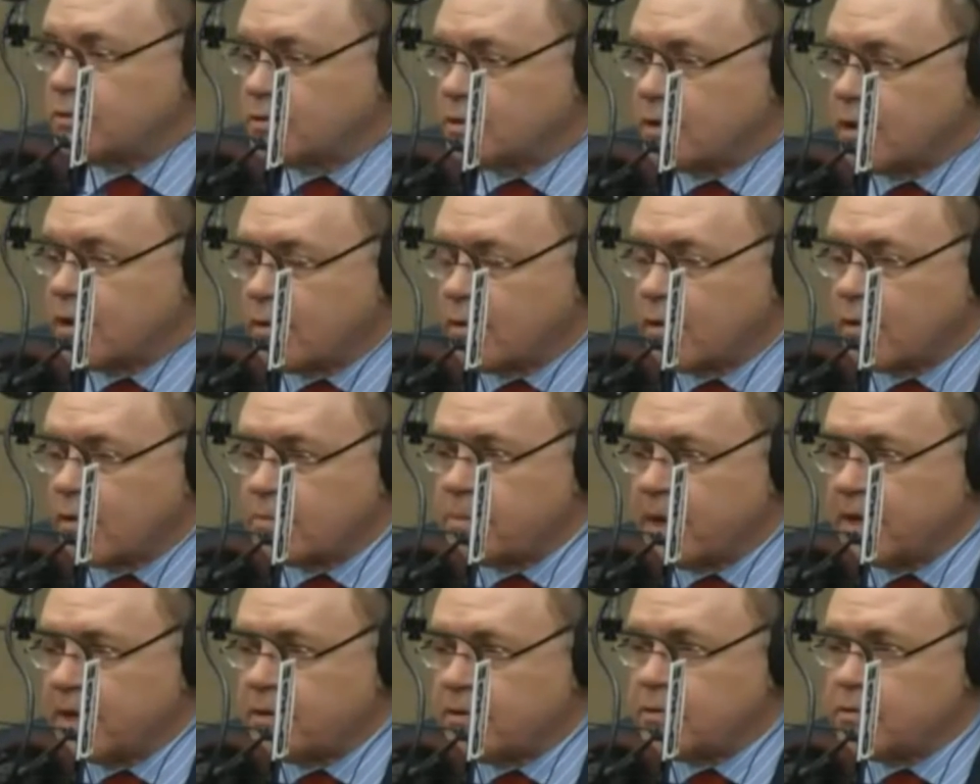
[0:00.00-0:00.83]
choose their
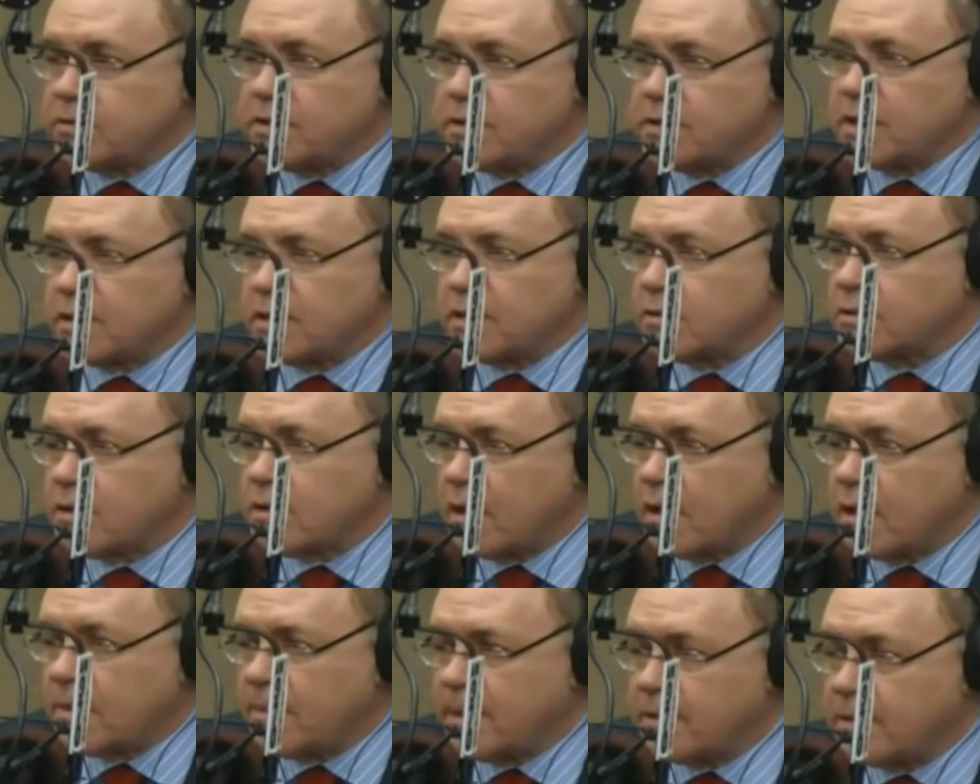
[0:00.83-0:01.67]
own menus. They can
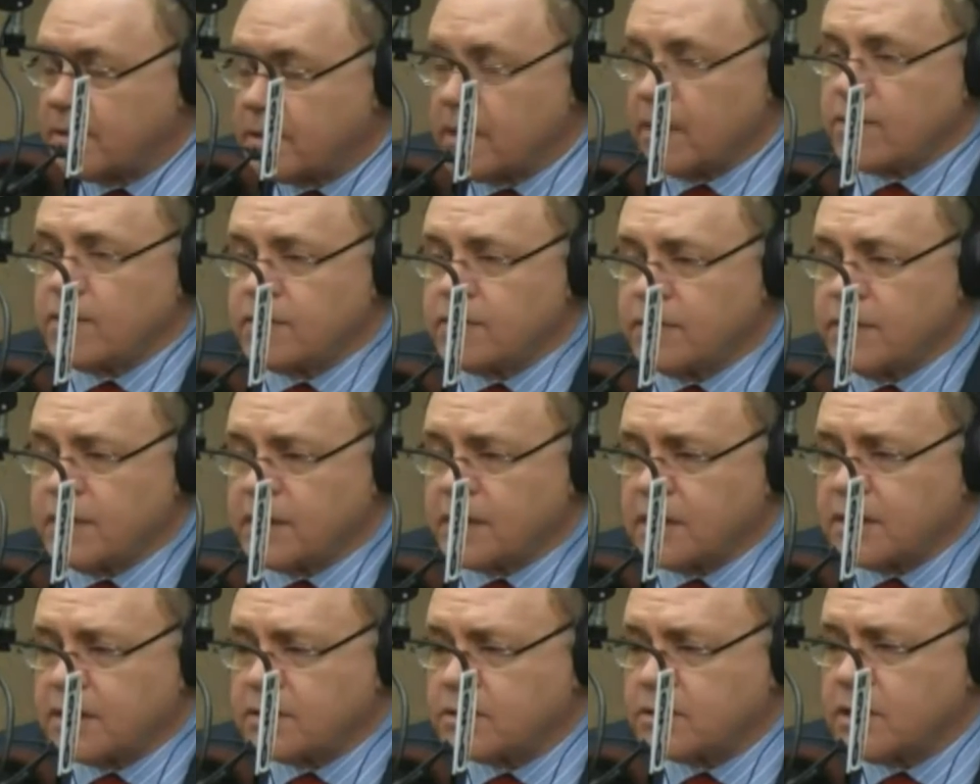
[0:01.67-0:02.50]
talk about it. The other
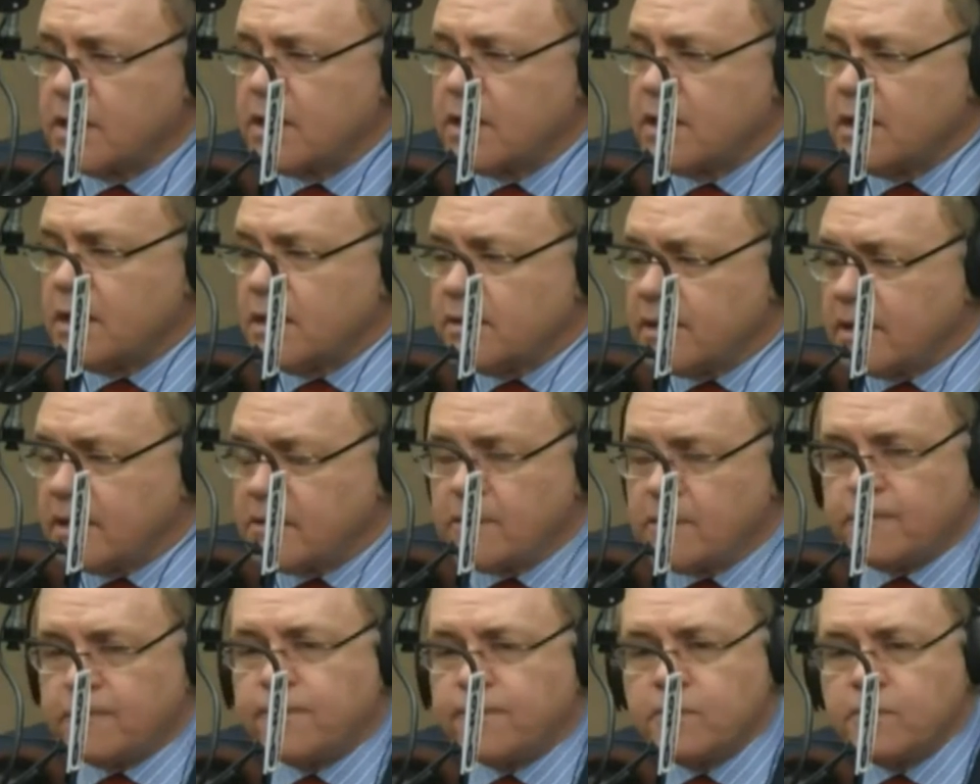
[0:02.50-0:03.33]
thing is
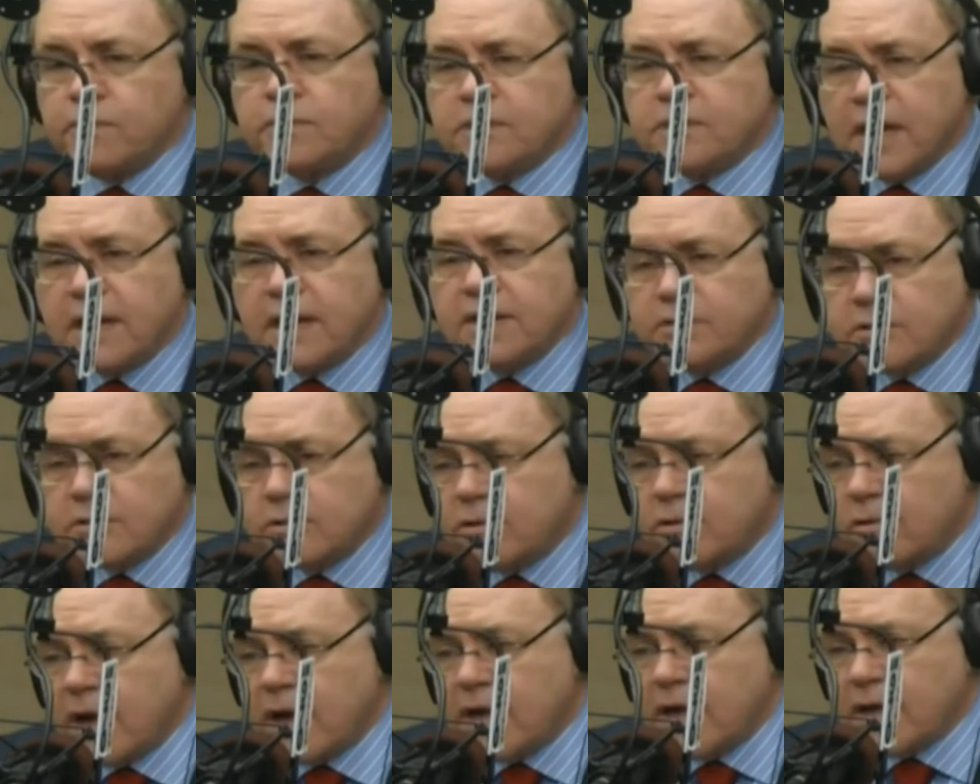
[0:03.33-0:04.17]
that the food tastes
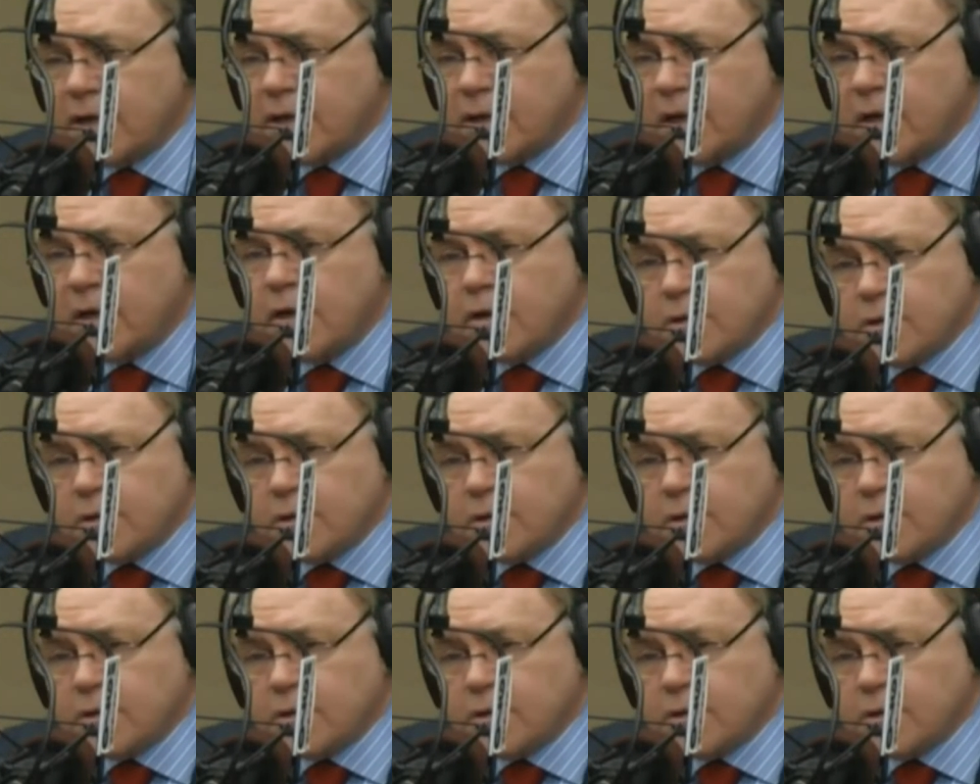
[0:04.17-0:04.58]
great.